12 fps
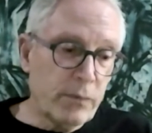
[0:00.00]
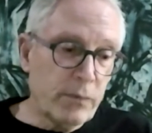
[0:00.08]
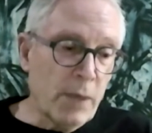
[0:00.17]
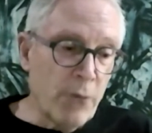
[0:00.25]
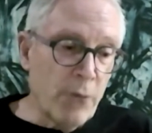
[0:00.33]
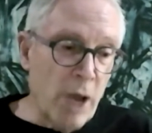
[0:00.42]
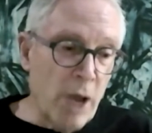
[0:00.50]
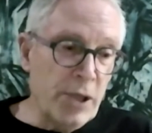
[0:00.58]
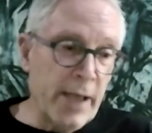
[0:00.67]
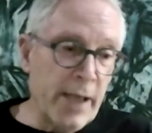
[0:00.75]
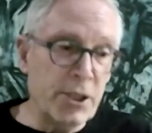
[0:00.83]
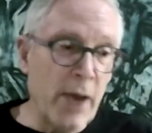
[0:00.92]

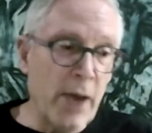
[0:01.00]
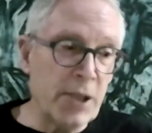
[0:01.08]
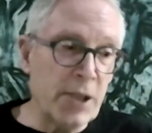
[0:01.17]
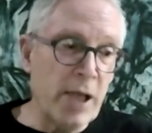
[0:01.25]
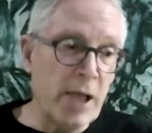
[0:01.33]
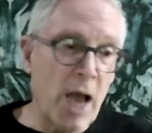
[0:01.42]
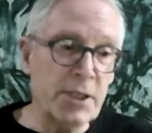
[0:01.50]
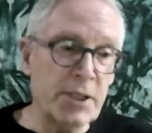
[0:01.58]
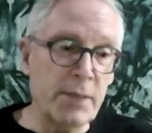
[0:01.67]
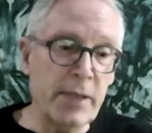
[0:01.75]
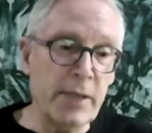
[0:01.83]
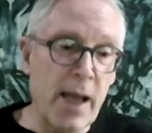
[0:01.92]
project to actually ask them
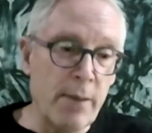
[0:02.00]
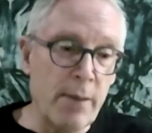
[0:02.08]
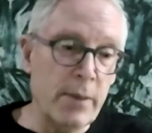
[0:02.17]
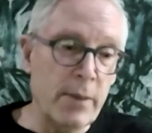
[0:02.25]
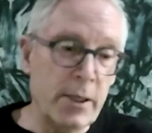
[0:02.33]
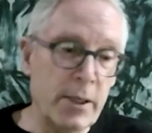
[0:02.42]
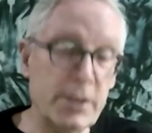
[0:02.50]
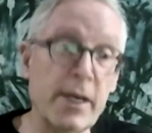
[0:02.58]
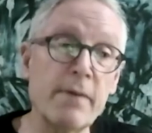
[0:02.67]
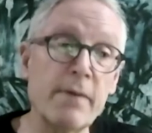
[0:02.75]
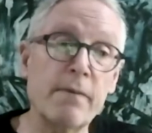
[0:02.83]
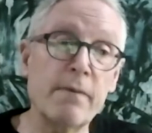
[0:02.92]
to come and sit
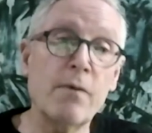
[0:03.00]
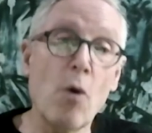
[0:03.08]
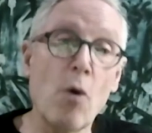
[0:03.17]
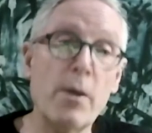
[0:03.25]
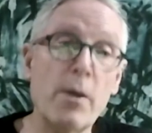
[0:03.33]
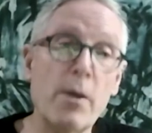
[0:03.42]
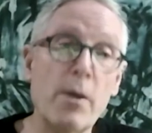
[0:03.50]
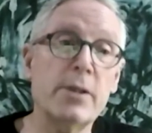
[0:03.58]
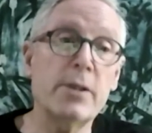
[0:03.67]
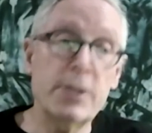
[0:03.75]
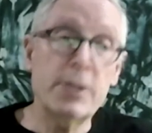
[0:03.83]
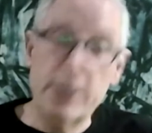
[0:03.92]
for me
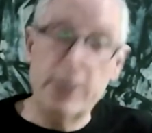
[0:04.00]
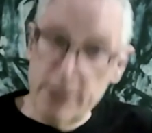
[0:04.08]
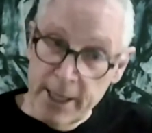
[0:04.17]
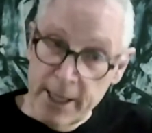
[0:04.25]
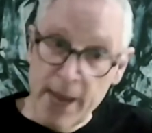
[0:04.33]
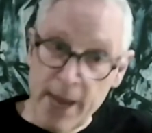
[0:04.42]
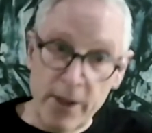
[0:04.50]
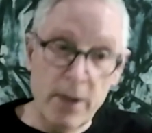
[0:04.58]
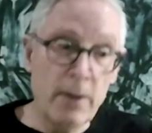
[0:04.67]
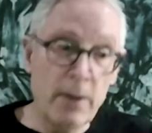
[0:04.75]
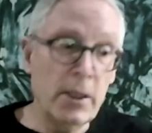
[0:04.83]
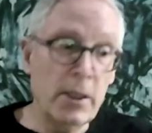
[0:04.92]
together.
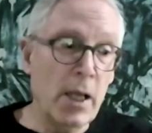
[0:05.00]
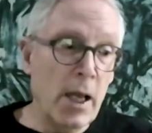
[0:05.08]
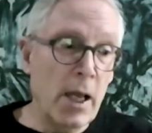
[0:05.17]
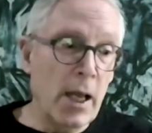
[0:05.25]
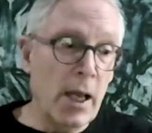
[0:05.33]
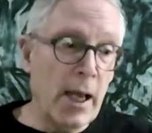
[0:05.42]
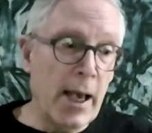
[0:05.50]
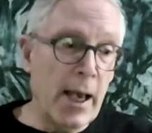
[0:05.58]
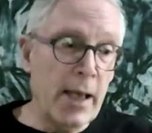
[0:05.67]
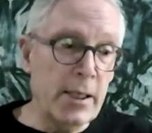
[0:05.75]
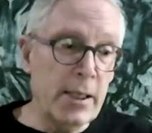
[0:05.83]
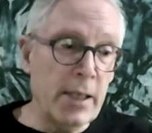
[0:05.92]

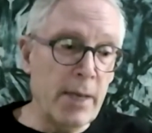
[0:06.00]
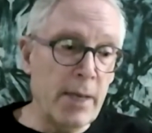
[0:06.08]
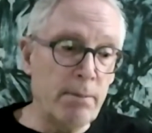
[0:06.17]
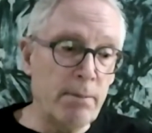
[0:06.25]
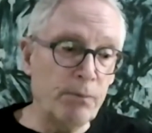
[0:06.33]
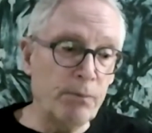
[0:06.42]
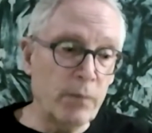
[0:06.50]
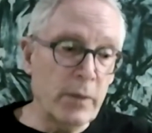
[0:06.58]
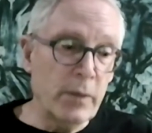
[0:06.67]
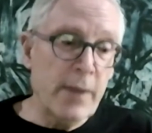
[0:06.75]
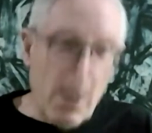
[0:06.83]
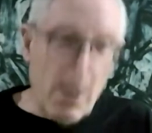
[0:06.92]
And
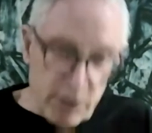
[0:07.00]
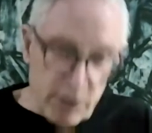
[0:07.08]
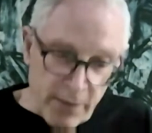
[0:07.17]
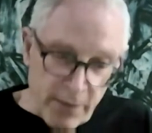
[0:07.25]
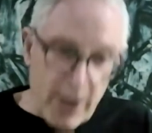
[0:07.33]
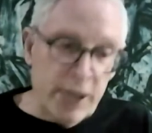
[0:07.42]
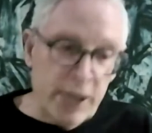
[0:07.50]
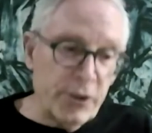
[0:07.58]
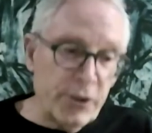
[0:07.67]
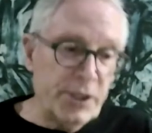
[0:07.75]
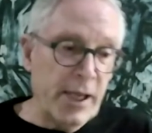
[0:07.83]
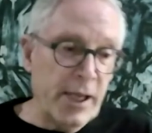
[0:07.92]
that was a very
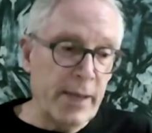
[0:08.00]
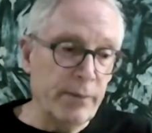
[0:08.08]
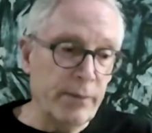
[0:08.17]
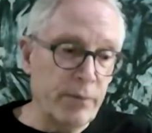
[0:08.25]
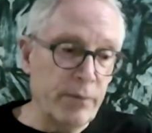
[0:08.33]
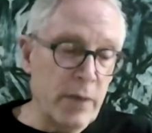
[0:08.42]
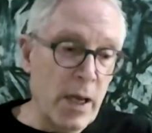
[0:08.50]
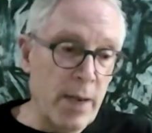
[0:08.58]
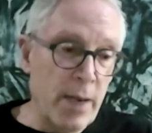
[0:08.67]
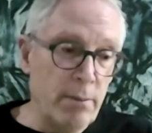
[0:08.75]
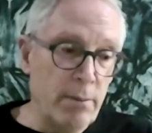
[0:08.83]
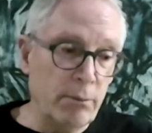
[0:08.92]
interesting
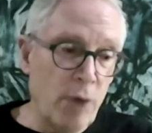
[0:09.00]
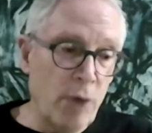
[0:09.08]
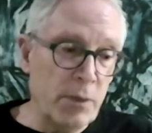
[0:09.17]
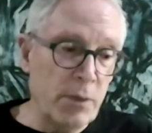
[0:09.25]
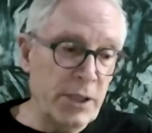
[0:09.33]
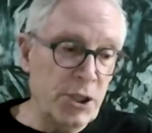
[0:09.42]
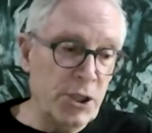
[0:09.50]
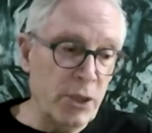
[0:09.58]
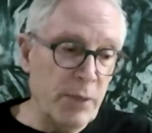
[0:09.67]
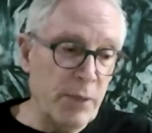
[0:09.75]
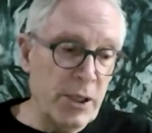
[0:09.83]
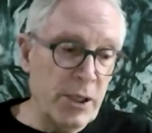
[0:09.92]
proposition, because